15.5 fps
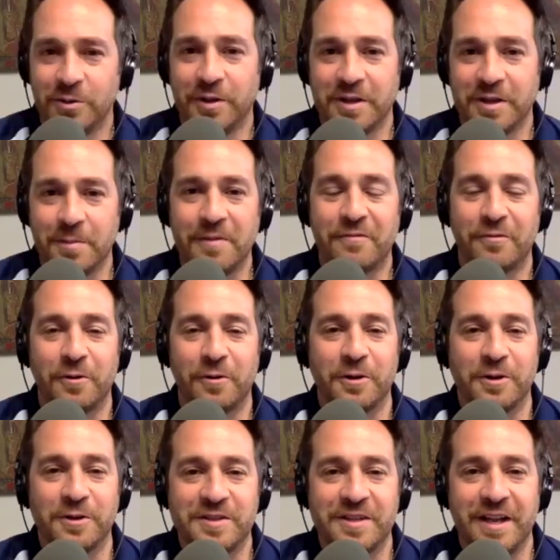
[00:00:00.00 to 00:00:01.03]
end up at
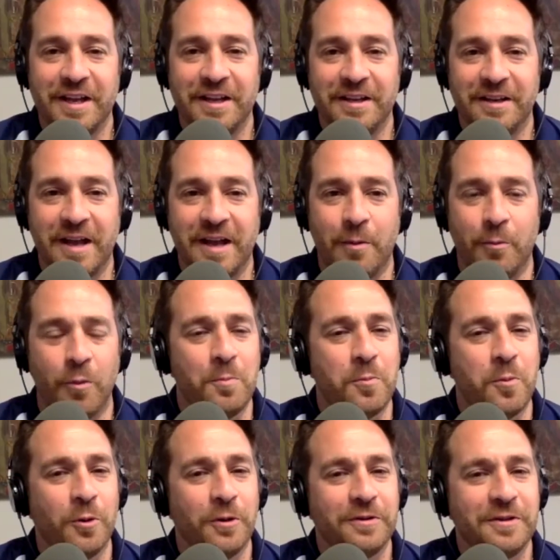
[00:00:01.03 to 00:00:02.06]
Florida State. At what
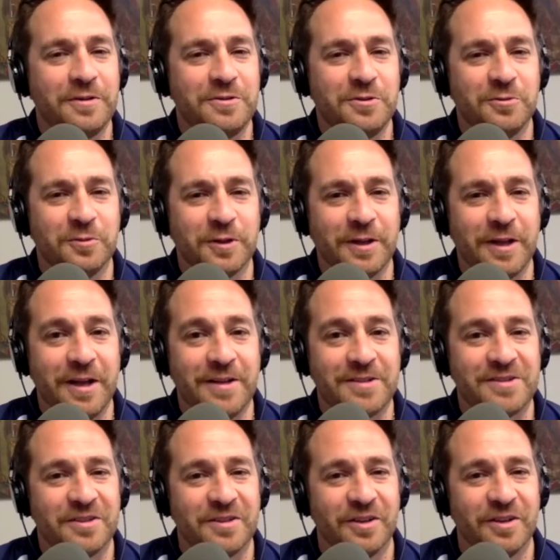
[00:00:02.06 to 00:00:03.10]
point did you
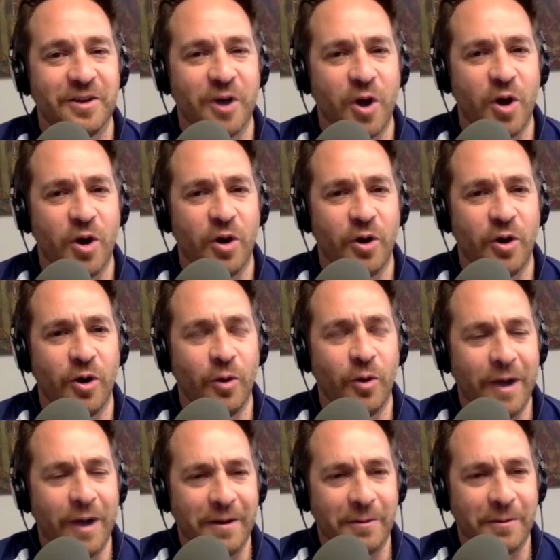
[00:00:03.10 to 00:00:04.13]
realize, oh
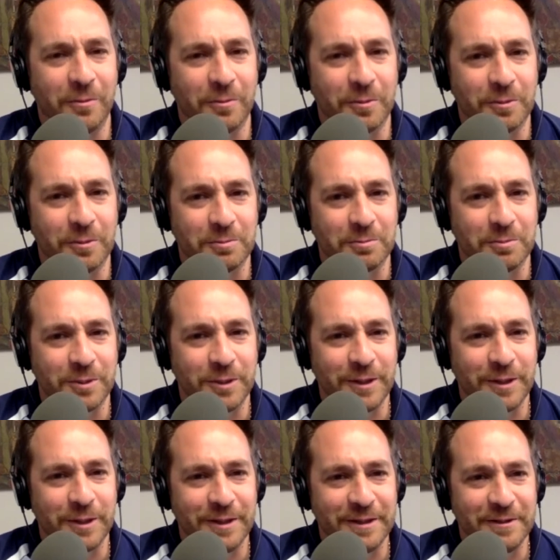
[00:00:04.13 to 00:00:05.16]
wow, we're
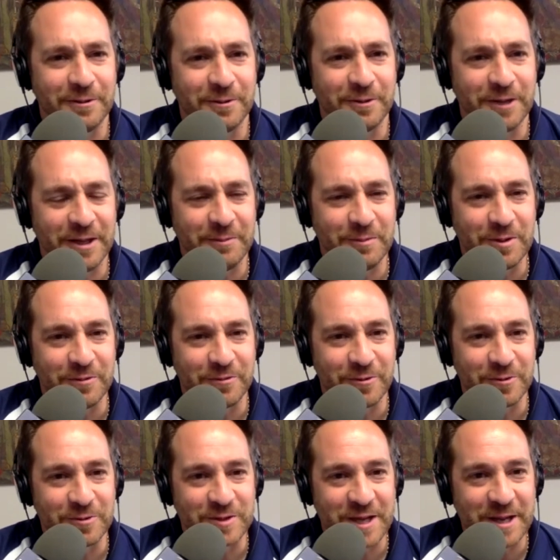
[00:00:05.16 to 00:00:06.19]
playing Notre Dame in the
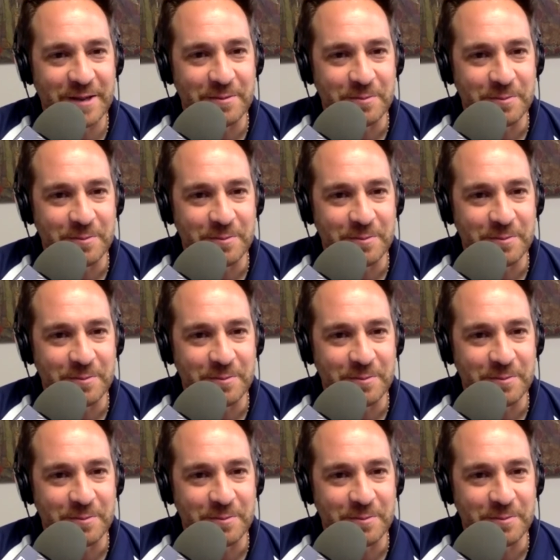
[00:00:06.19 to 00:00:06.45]
first game?